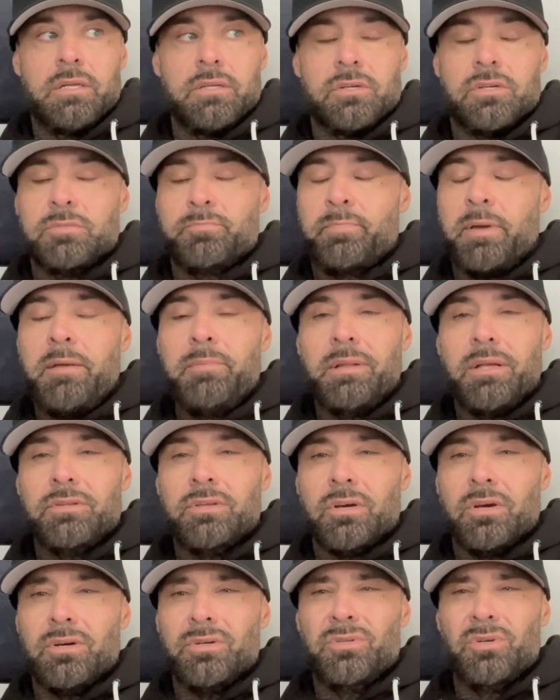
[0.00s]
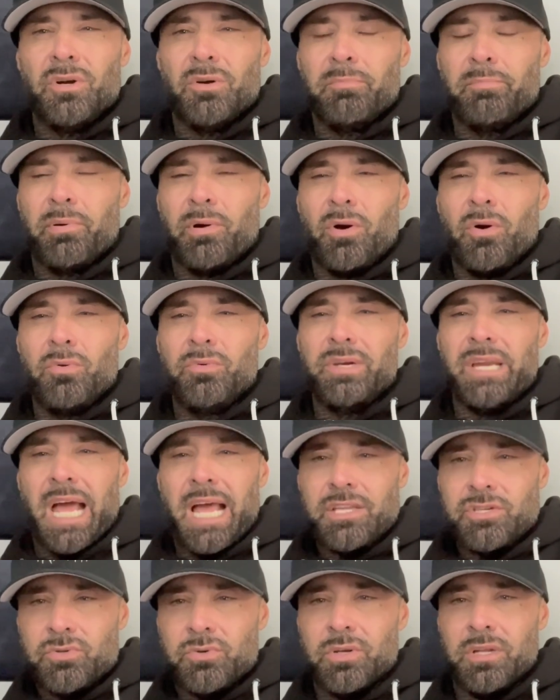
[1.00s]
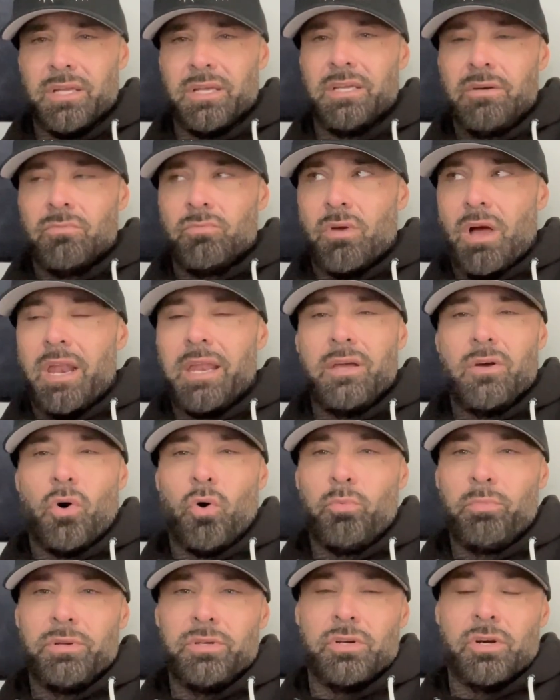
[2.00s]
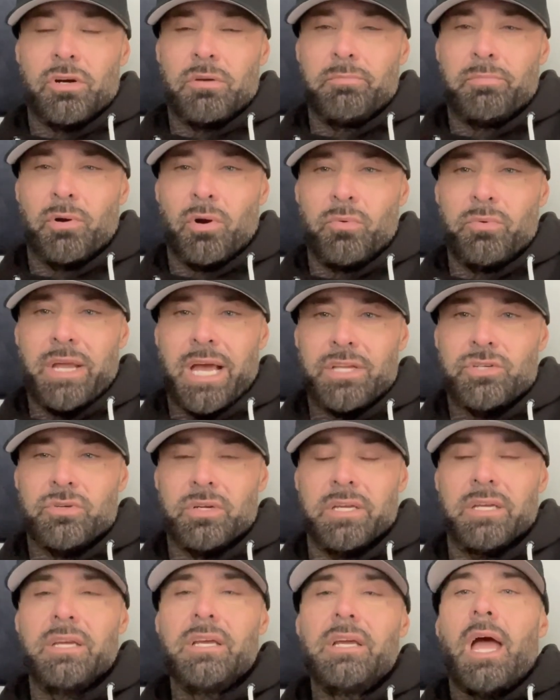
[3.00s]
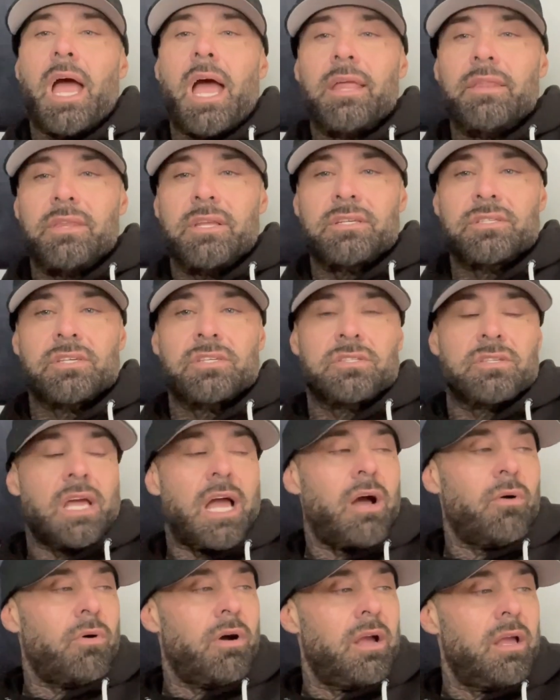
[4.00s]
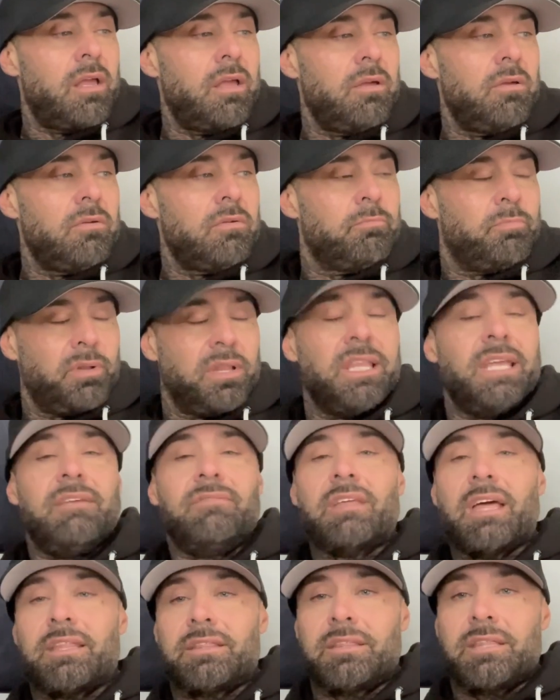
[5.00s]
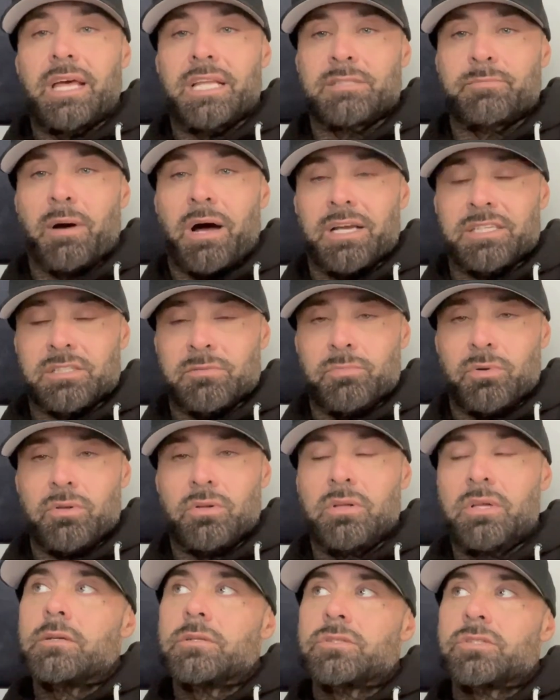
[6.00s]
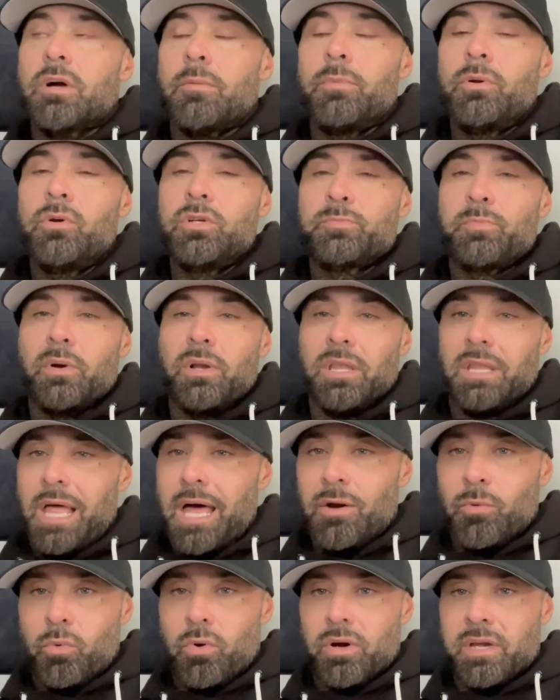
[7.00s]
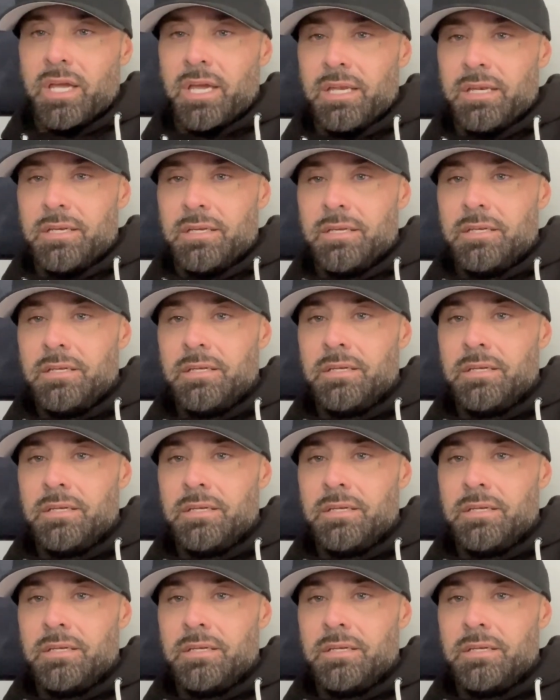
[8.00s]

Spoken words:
There's people out there who turn pro naturally. Ronnie Coleman turned pro naturally. And this is how I believe that that's possible. Someone who's put a lot of work in